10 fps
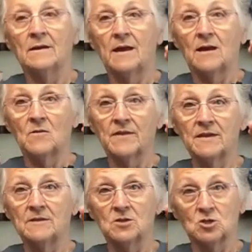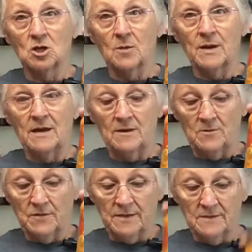Healthy, talk about
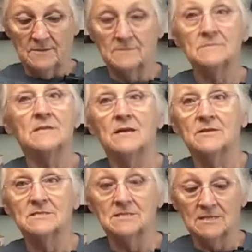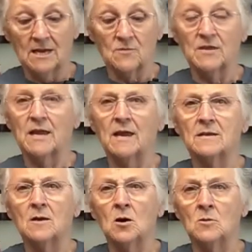healthy. Now this is healthy.
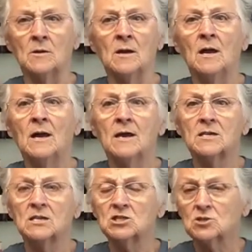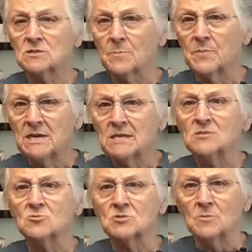And oh, get you some peas
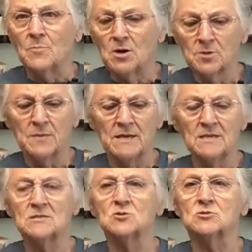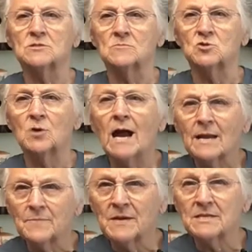or some butter beans or some
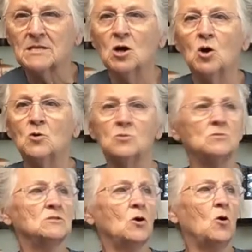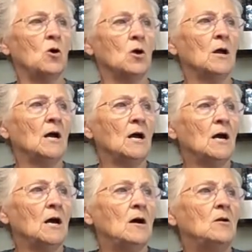dried pintos or
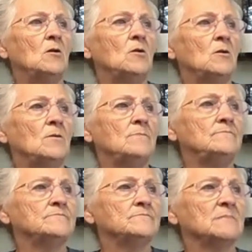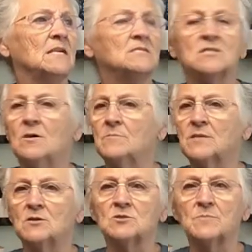uh, some
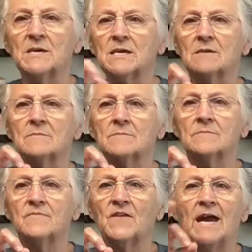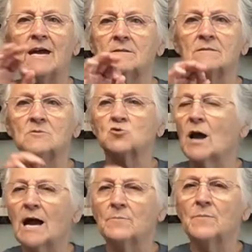those big fat
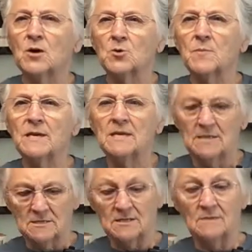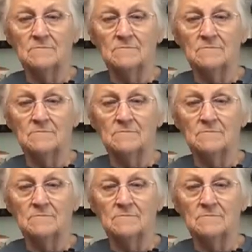dried butter beans.